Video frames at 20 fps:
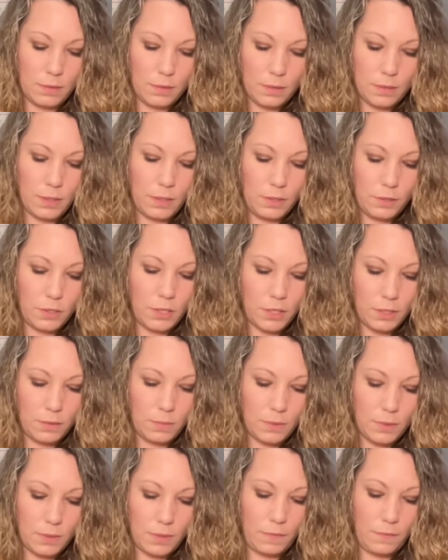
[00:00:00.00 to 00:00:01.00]
How do you
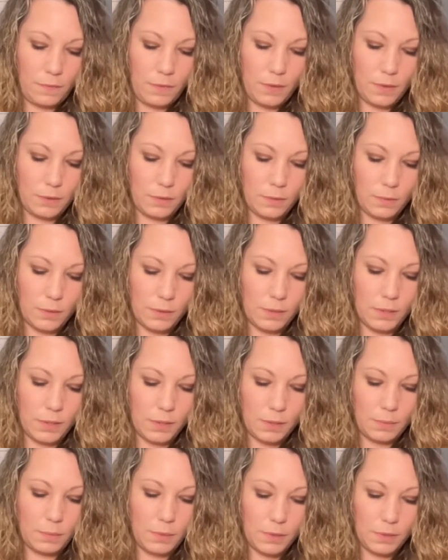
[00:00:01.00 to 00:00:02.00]
genuinely feel towards
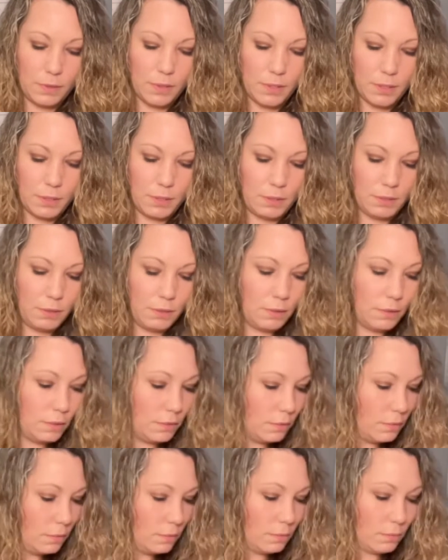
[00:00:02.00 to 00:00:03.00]
this person?
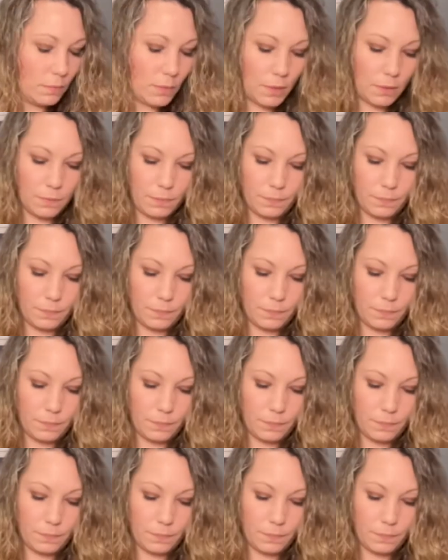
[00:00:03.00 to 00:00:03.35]
Wow.